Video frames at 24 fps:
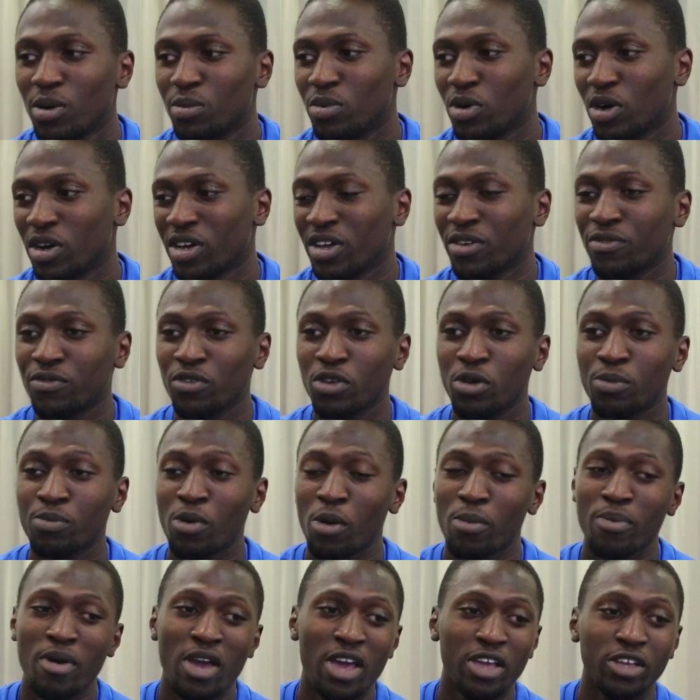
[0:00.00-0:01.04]
But if you
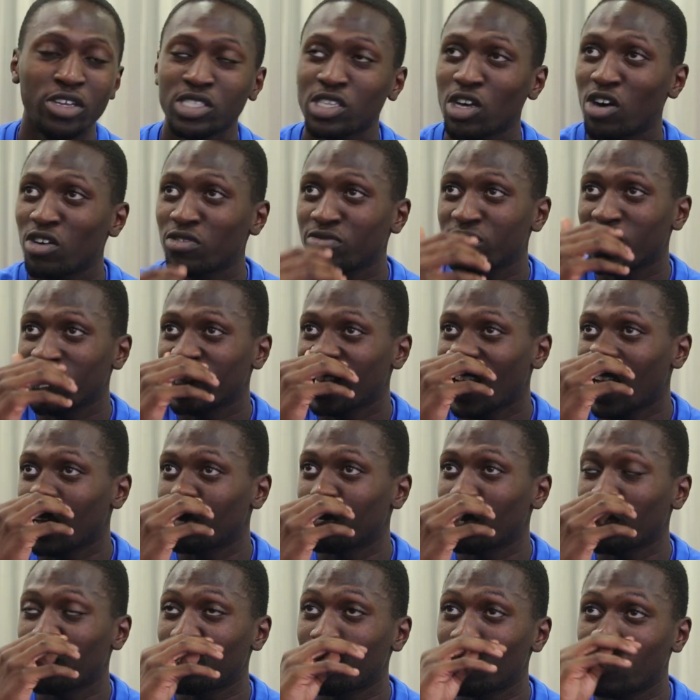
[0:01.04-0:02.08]
prepare yourself the
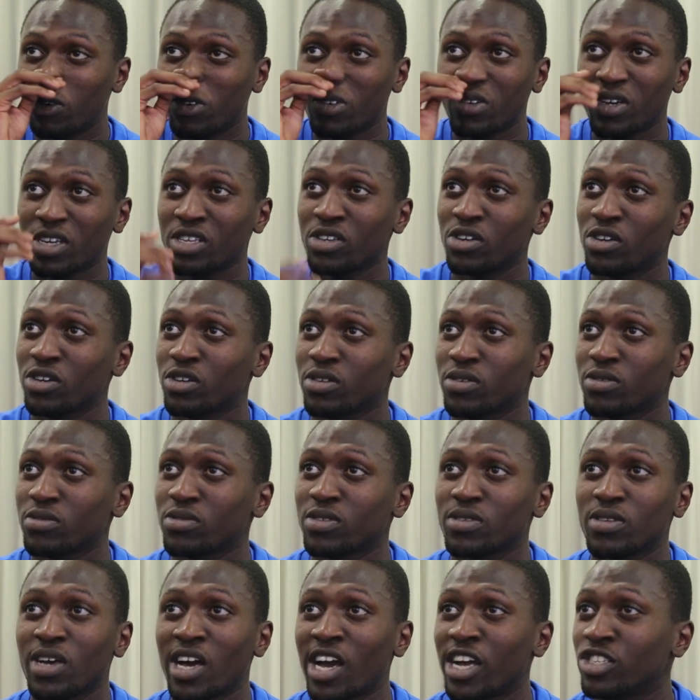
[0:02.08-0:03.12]
night before and you're
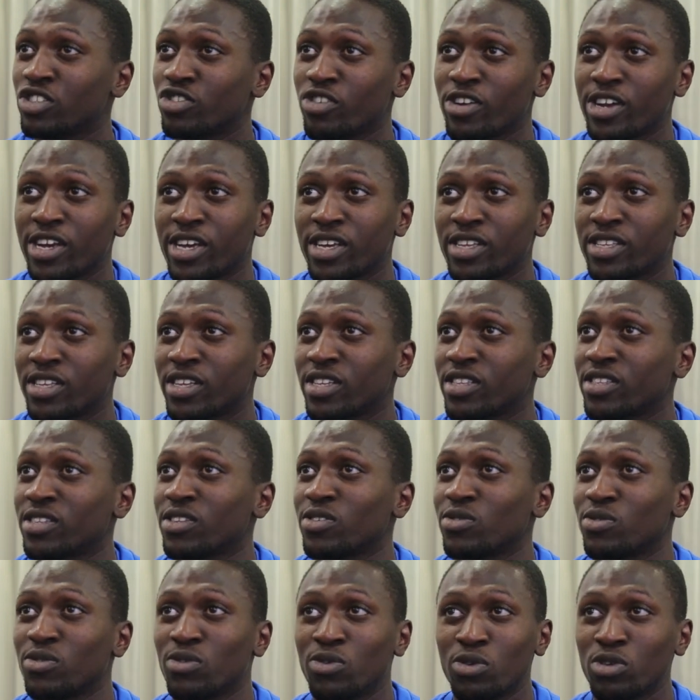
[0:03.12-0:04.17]
hydrated and
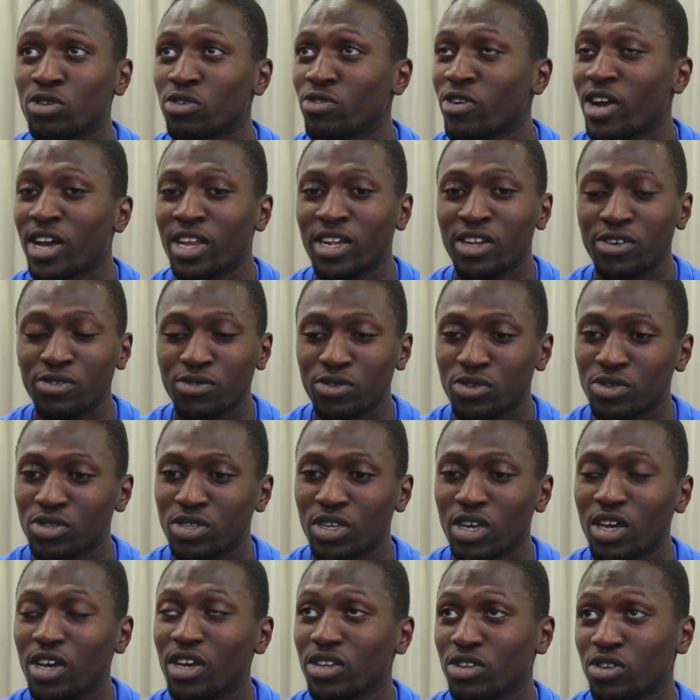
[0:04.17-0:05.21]
all the right levels,
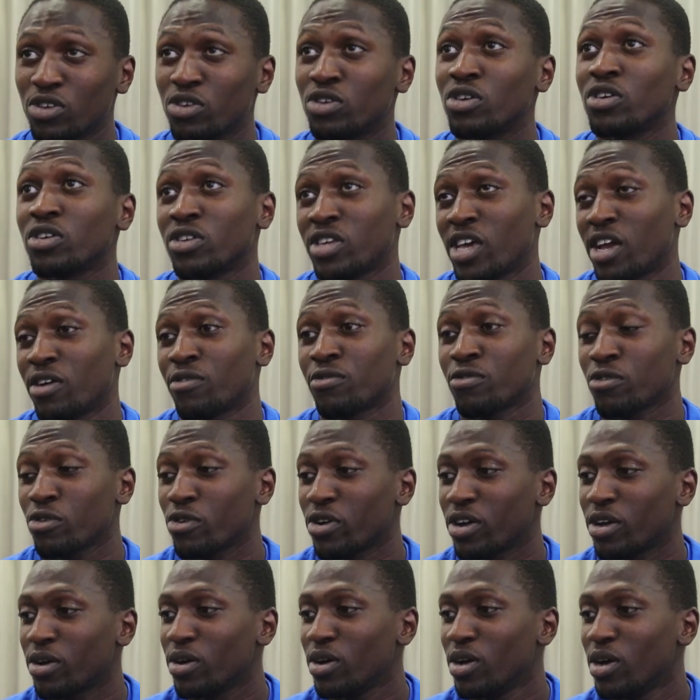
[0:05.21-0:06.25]
you could get
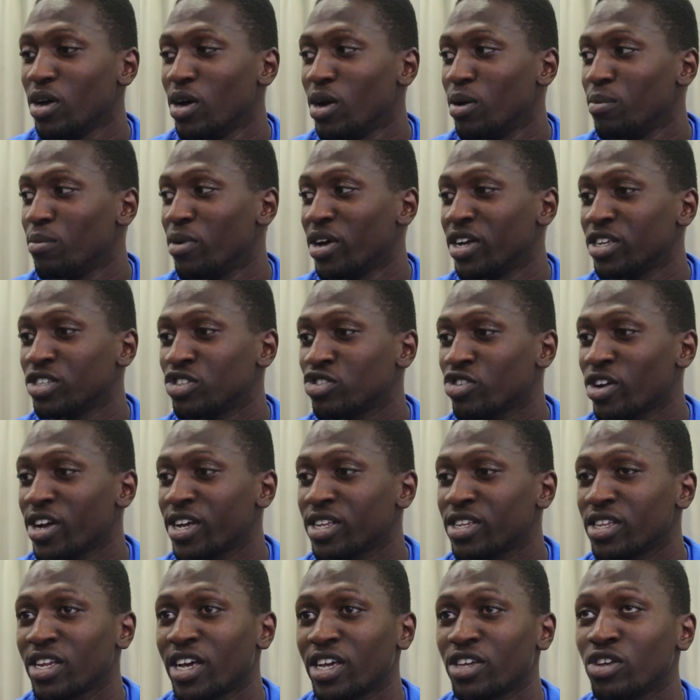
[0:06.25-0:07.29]
through it. But in
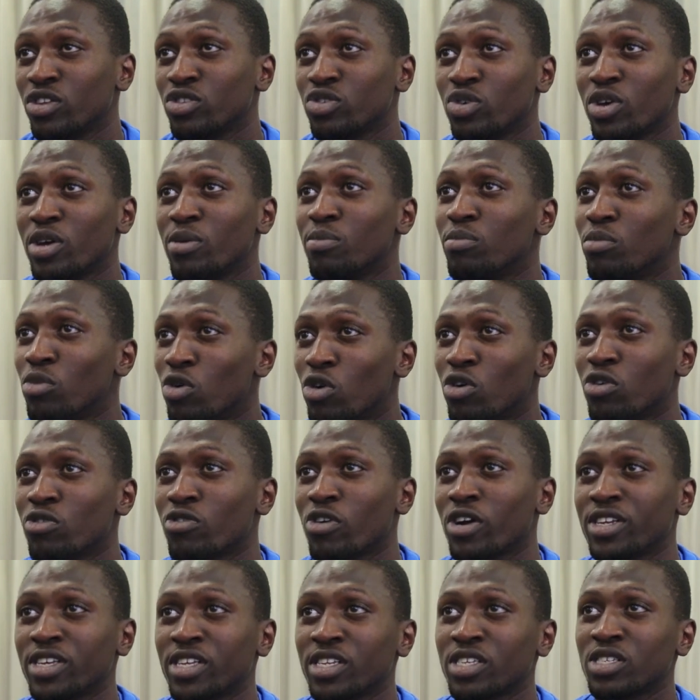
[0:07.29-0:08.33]
training, like you're doing more
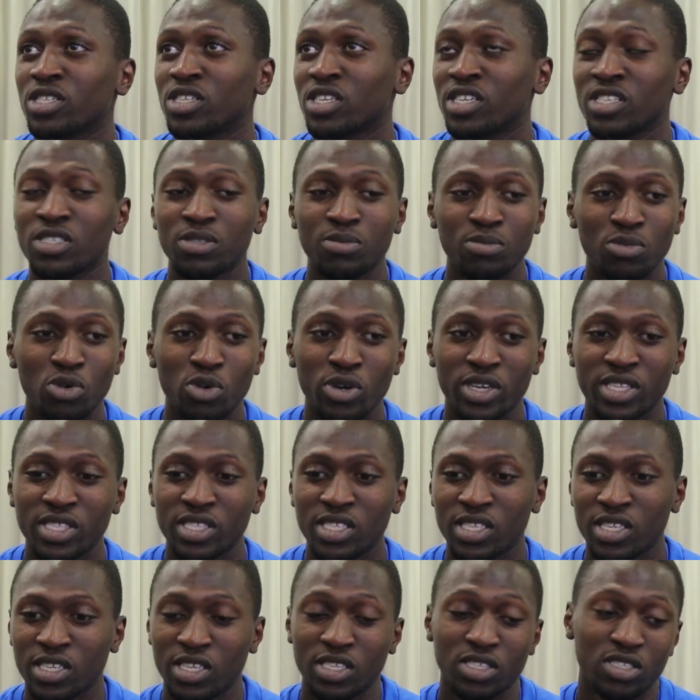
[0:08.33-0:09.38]
running, it's
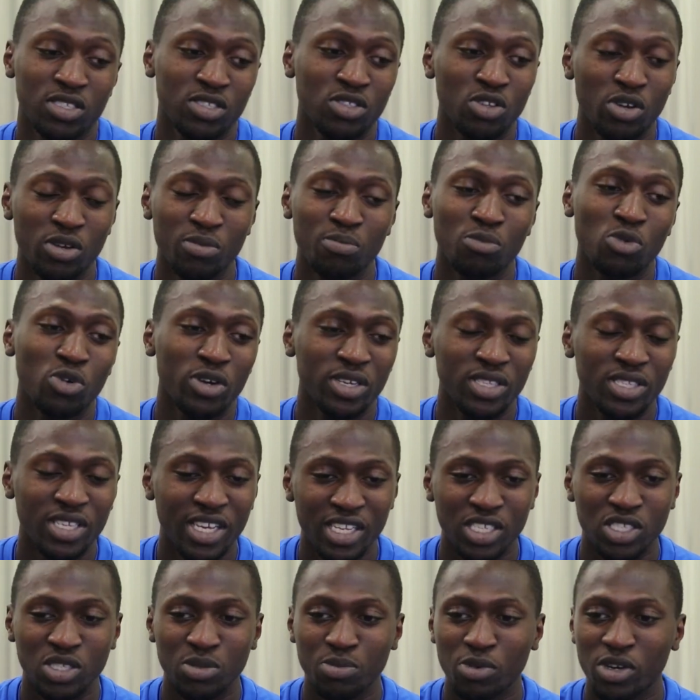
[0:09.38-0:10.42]
not more
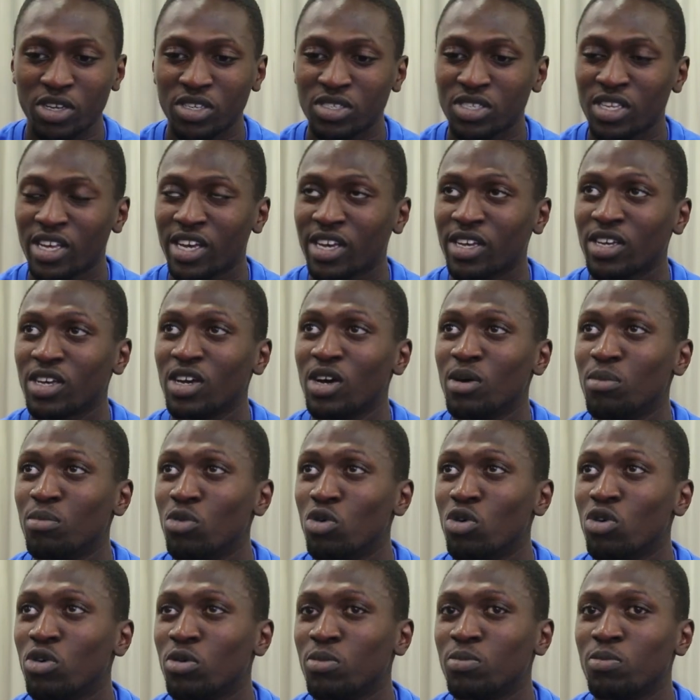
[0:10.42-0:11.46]
intense, but it's like
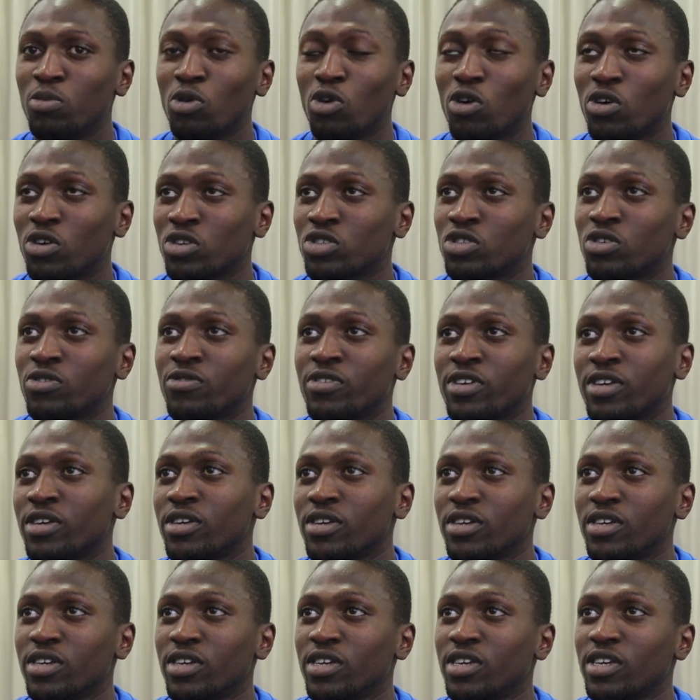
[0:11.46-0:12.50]
more blocks of it
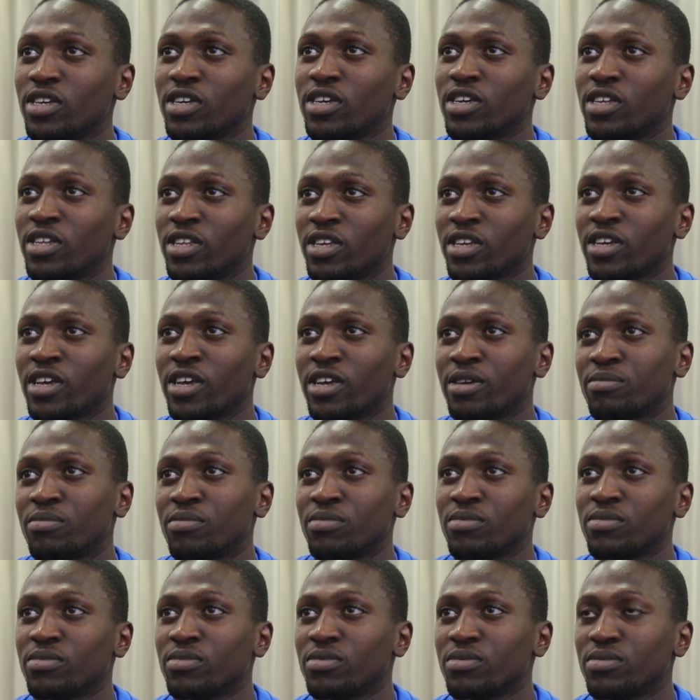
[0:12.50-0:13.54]
in the
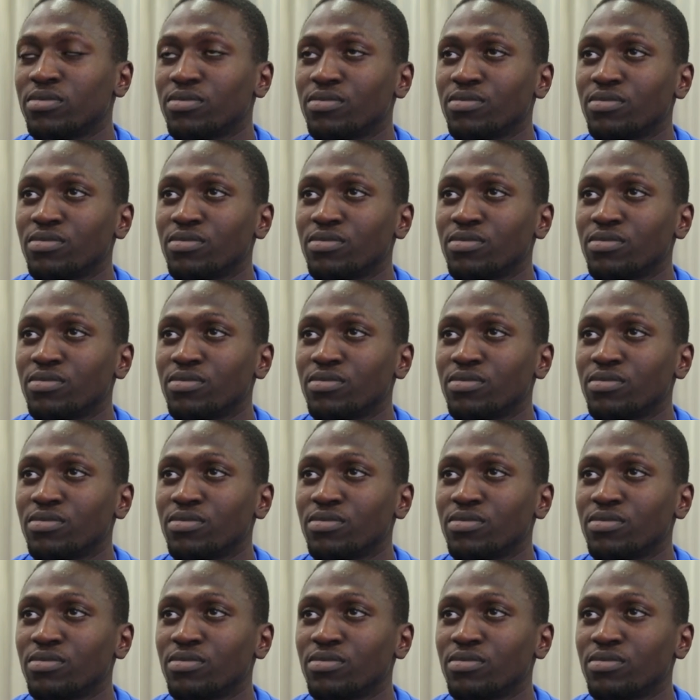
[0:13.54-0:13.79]
game.